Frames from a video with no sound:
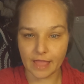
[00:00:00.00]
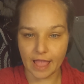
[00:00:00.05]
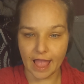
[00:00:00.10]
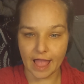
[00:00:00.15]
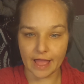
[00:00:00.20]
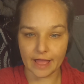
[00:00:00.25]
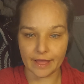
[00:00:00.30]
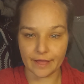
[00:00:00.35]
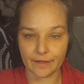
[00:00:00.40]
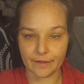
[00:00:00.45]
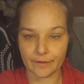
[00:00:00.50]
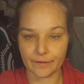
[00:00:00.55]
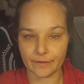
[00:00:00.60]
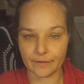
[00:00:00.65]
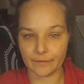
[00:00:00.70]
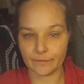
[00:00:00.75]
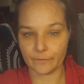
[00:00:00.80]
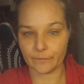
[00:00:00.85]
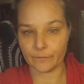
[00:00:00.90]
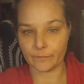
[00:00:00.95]

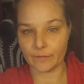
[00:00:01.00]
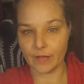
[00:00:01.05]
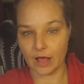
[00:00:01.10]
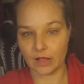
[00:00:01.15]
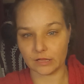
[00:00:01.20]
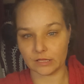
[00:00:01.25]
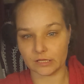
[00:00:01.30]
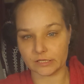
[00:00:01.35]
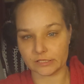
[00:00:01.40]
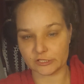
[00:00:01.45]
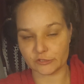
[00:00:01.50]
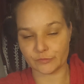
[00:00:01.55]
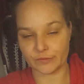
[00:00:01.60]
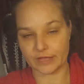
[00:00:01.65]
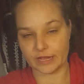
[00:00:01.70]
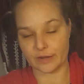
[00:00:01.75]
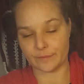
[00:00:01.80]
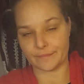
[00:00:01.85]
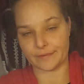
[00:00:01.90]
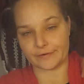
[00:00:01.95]
I'll
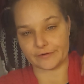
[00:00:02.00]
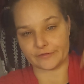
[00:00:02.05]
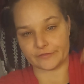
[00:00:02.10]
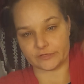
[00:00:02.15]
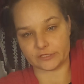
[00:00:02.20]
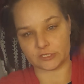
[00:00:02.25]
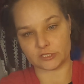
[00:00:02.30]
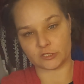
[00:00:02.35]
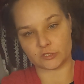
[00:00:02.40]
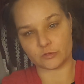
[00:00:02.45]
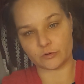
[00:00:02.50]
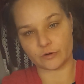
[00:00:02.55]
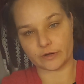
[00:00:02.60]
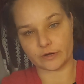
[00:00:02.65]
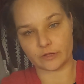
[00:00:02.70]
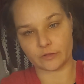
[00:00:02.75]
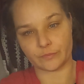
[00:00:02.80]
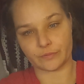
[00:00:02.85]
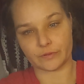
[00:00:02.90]
explain it better in the tutorial.